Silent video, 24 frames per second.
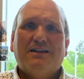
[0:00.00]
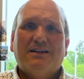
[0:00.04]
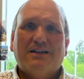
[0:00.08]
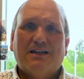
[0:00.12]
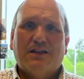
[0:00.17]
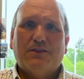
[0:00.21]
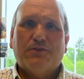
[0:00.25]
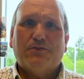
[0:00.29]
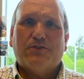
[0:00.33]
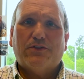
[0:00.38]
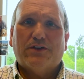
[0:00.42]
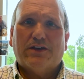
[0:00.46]

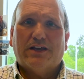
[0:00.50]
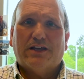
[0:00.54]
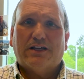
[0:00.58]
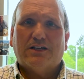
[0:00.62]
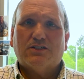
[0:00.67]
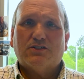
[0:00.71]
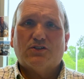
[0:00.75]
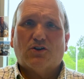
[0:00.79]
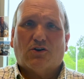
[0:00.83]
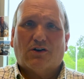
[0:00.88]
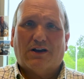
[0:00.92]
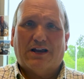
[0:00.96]
and
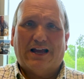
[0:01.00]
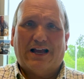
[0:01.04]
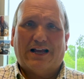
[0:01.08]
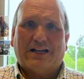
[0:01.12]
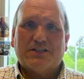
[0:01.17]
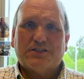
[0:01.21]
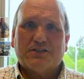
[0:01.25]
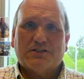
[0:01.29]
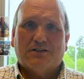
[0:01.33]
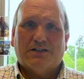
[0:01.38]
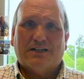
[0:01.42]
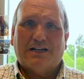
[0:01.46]
things are
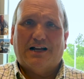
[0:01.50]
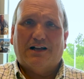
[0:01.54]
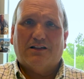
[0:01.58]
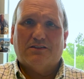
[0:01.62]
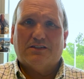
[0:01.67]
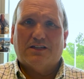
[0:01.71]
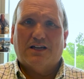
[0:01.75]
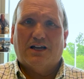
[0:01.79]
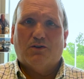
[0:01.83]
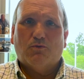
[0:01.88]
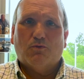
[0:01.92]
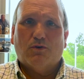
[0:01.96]
excellent out
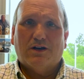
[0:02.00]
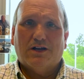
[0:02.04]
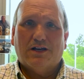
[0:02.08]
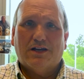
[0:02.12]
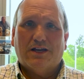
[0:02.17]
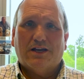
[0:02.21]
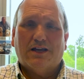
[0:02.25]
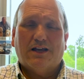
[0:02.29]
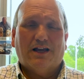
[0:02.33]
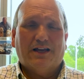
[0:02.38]
that way.